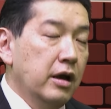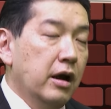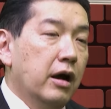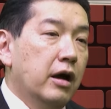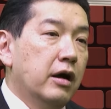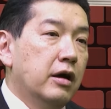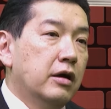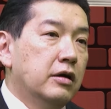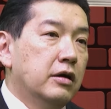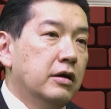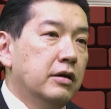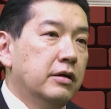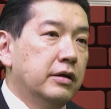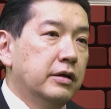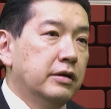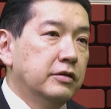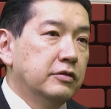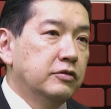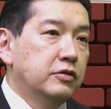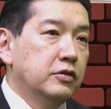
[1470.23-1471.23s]

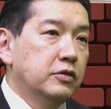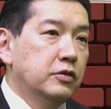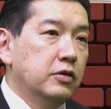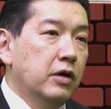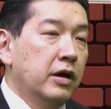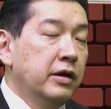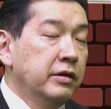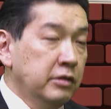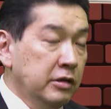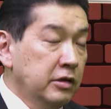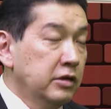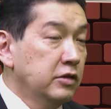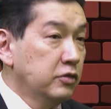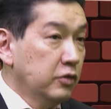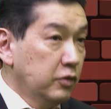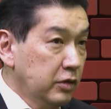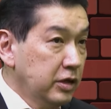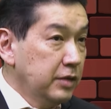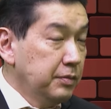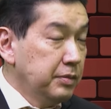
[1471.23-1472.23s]
So I think it's
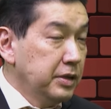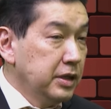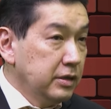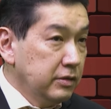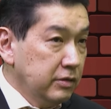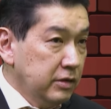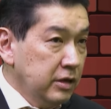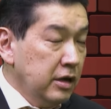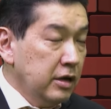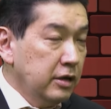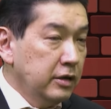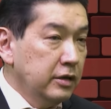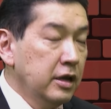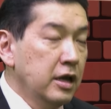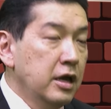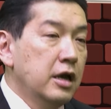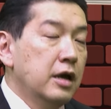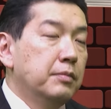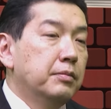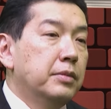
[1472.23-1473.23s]
already being done,
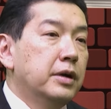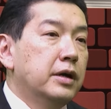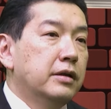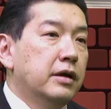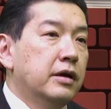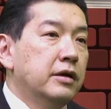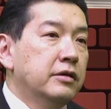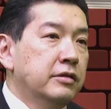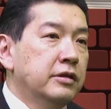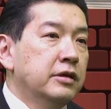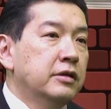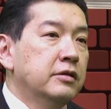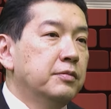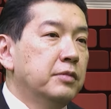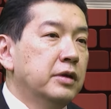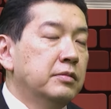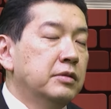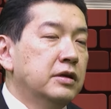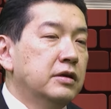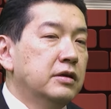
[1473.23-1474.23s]
but I think
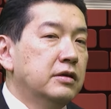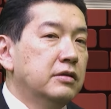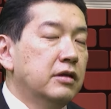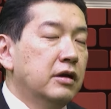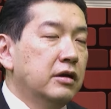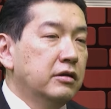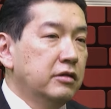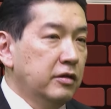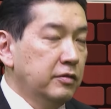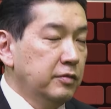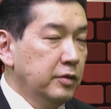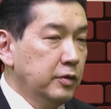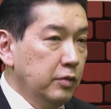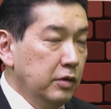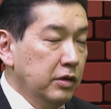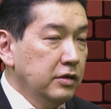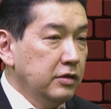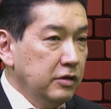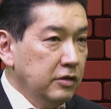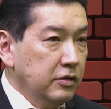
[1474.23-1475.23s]
maybe not
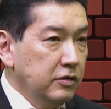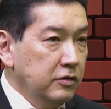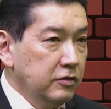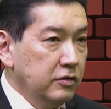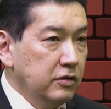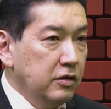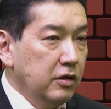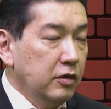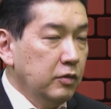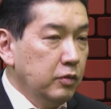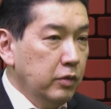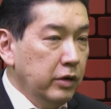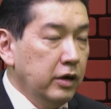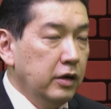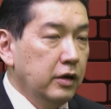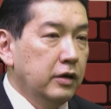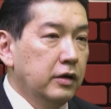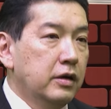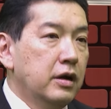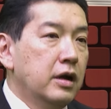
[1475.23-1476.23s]
everyone is
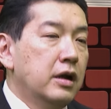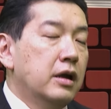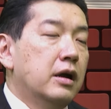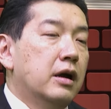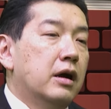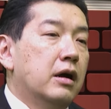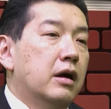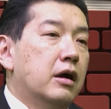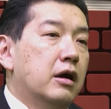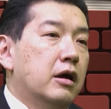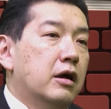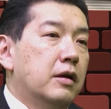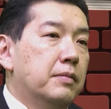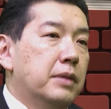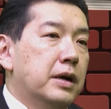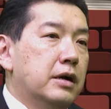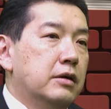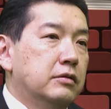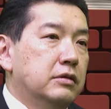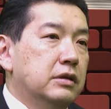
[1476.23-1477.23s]
aware
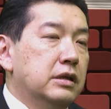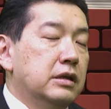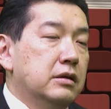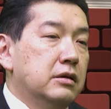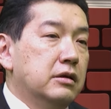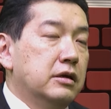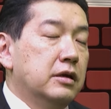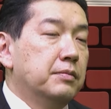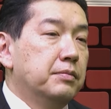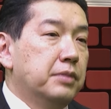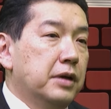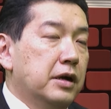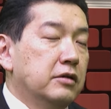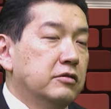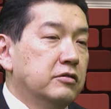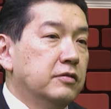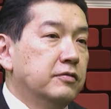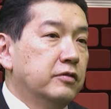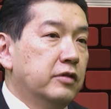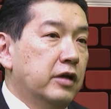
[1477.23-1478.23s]
about the
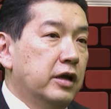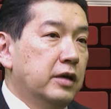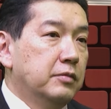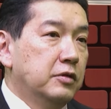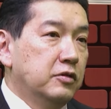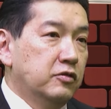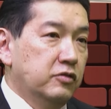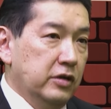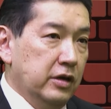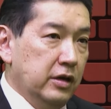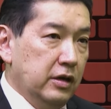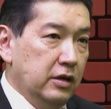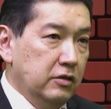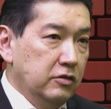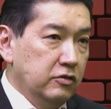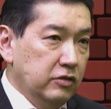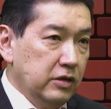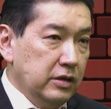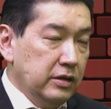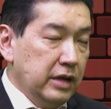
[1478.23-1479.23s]
impacts of climate
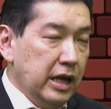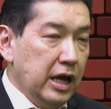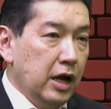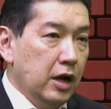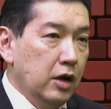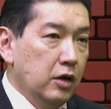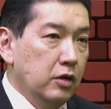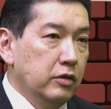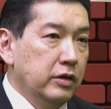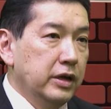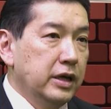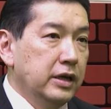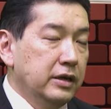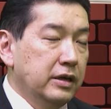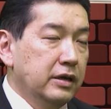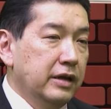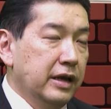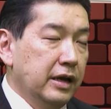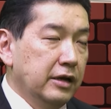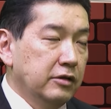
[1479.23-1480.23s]
change and how it
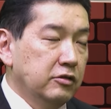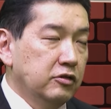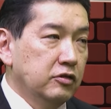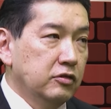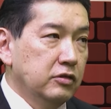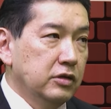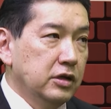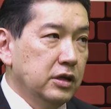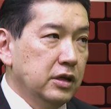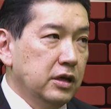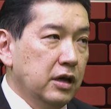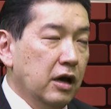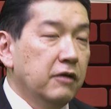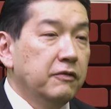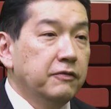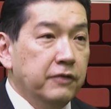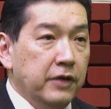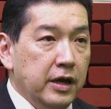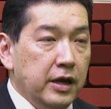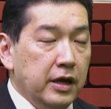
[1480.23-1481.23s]
can actually
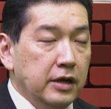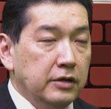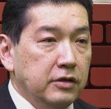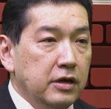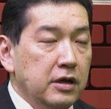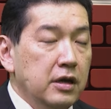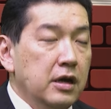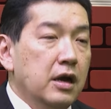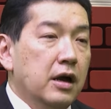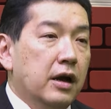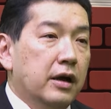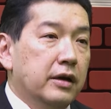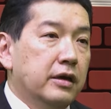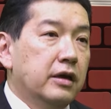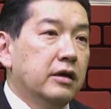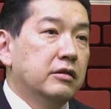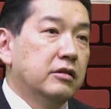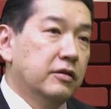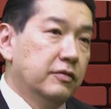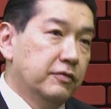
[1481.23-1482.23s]
affect,
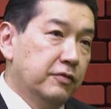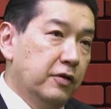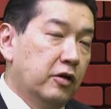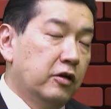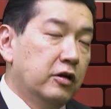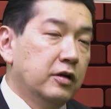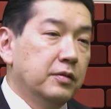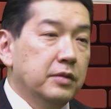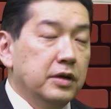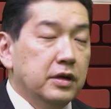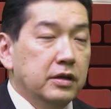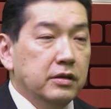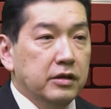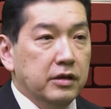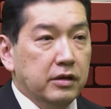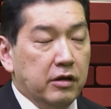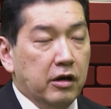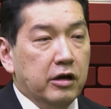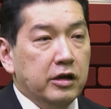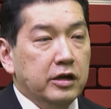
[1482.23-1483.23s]
again, the environment,
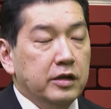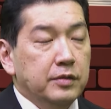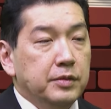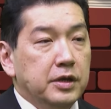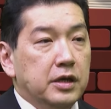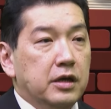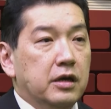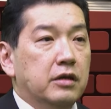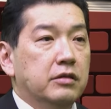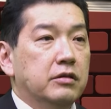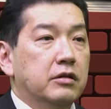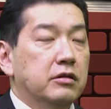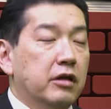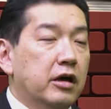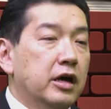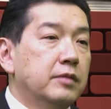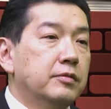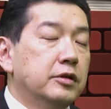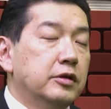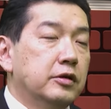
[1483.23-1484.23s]
the economy, and the
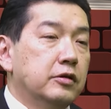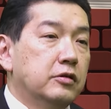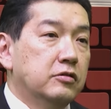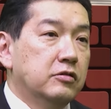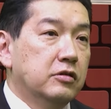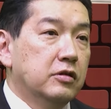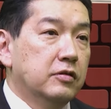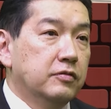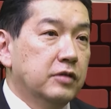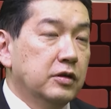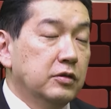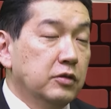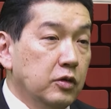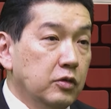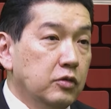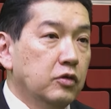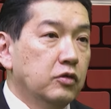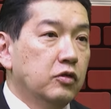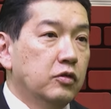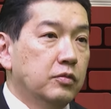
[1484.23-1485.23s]
livelihoods of the
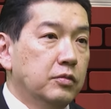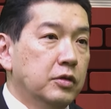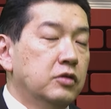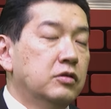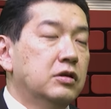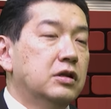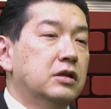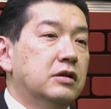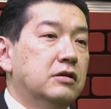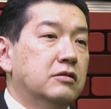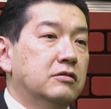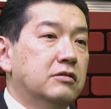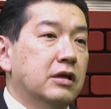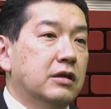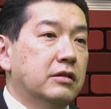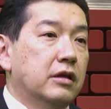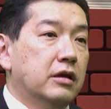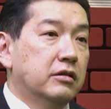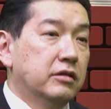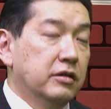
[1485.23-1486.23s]
local communities
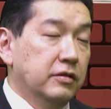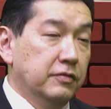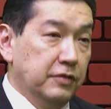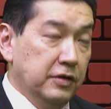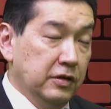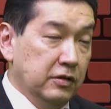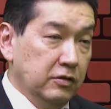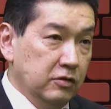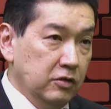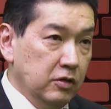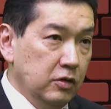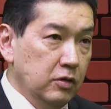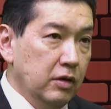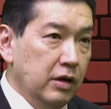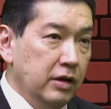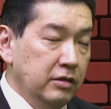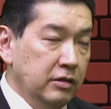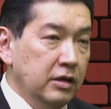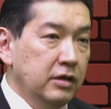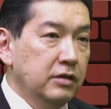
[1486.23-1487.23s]
that they live in. So
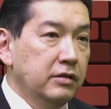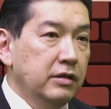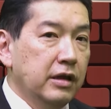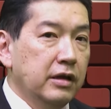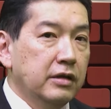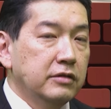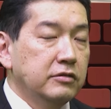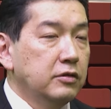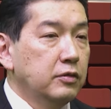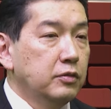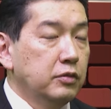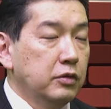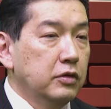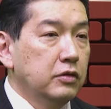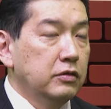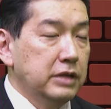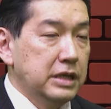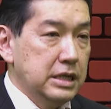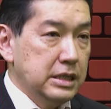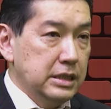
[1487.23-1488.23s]
I think that's a
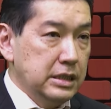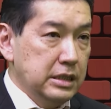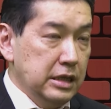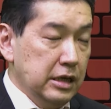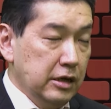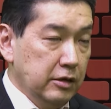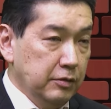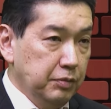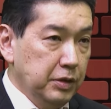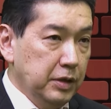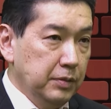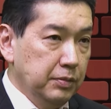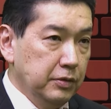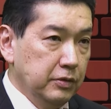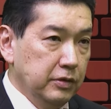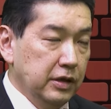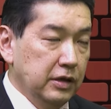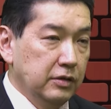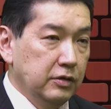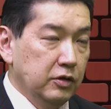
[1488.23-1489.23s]
role that the young
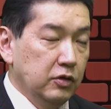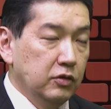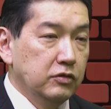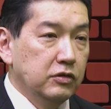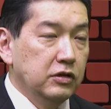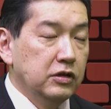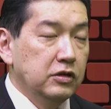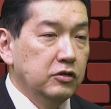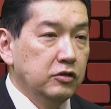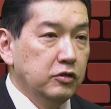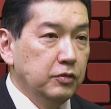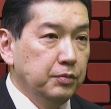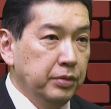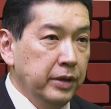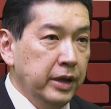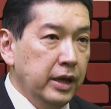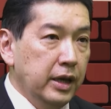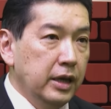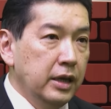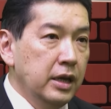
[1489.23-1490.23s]
people can continue to
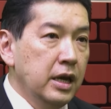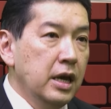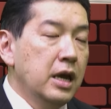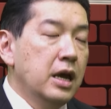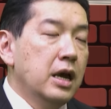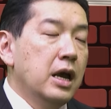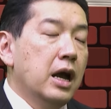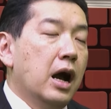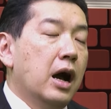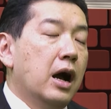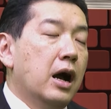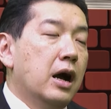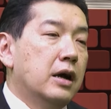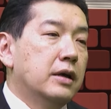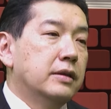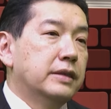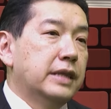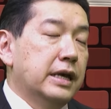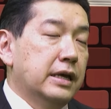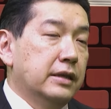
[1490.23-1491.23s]
play,
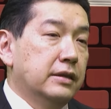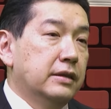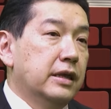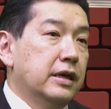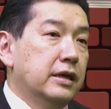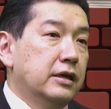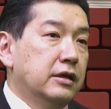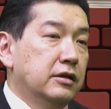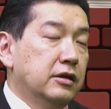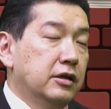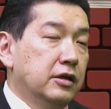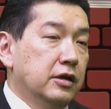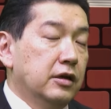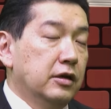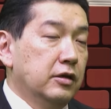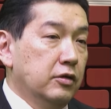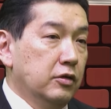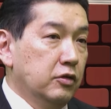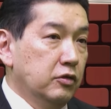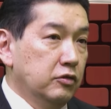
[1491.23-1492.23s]
that they can,
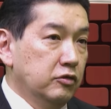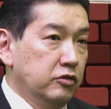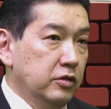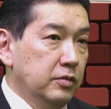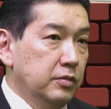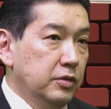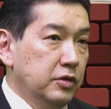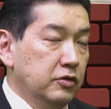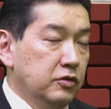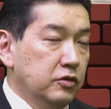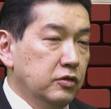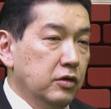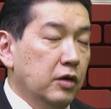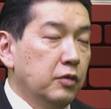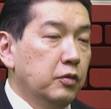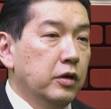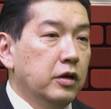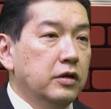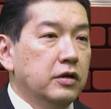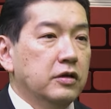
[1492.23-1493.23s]
you know, contribute to
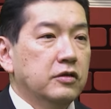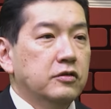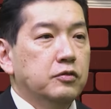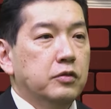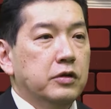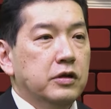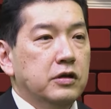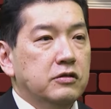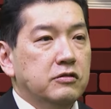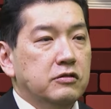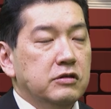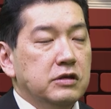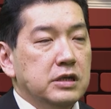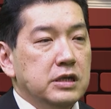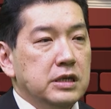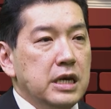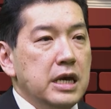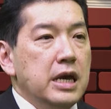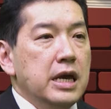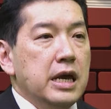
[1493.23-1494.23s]
awareness
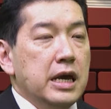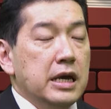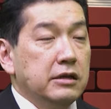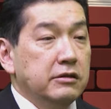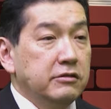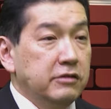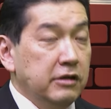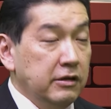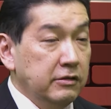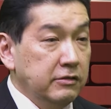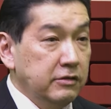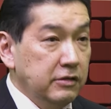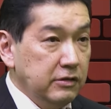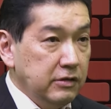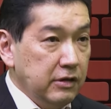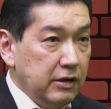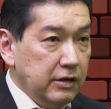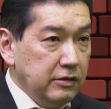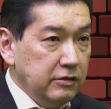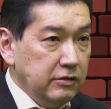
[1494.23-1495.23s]
raising and
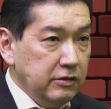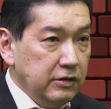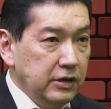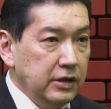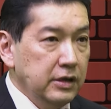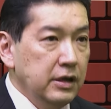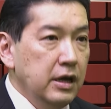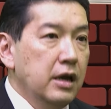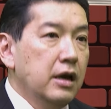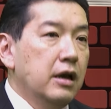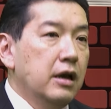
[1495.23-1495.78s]
sensitizing